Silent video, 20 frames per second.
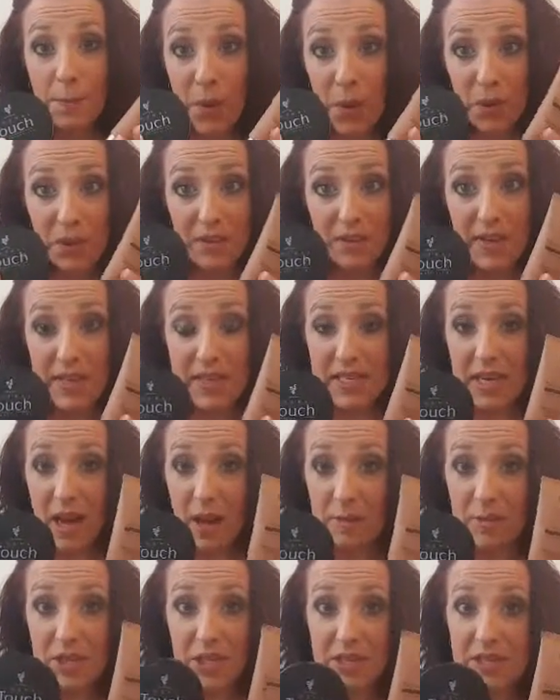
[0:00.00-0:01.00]
Both of these
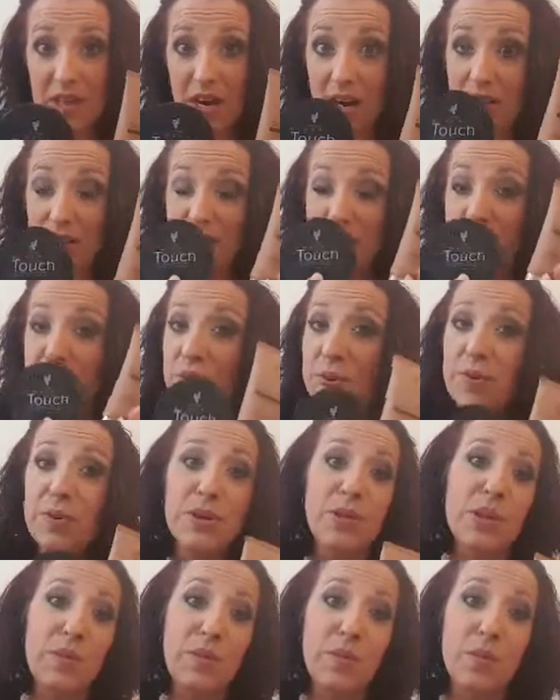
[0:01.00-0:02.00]
options are
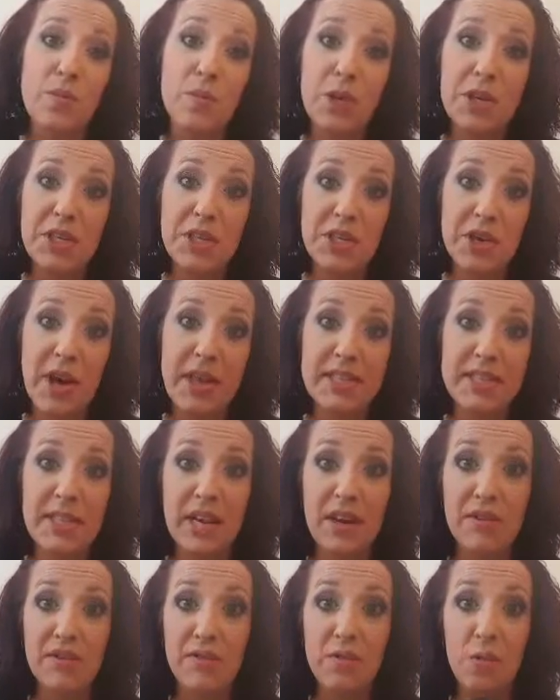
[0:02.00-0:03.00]
super
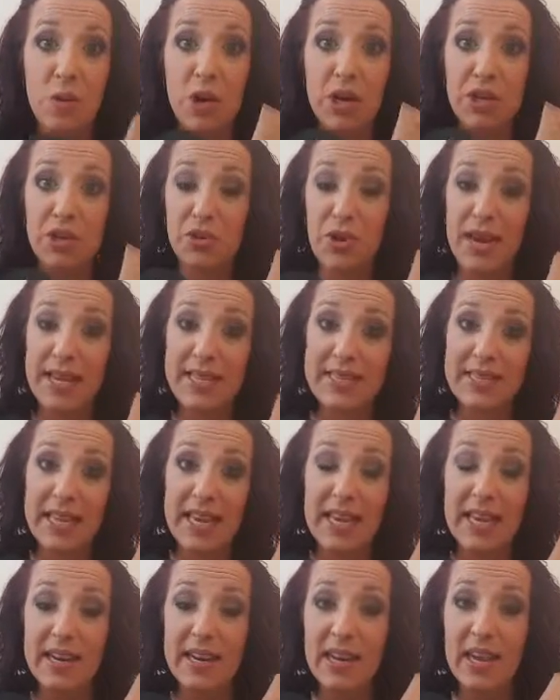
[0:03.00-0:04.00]
moisturizing for dry
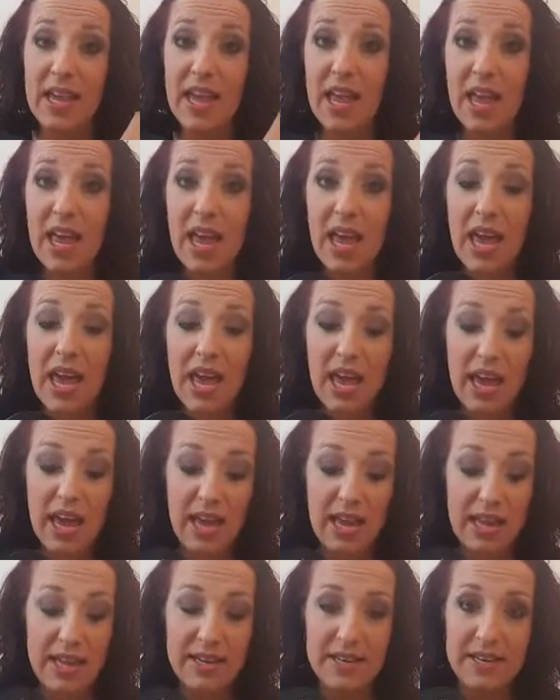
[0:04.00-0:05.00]
skin
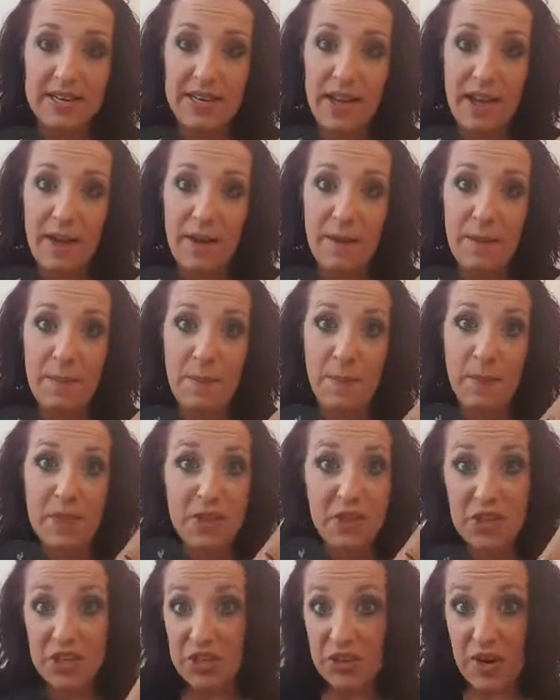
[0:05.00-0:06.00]
and
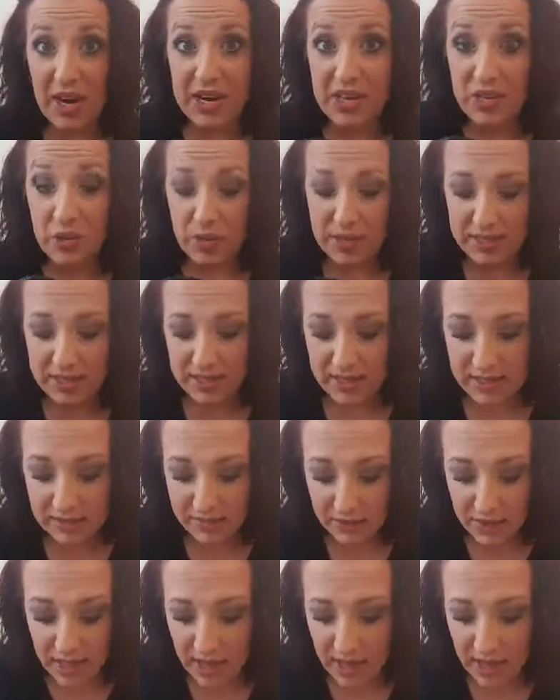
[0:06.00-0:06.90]
just great choices for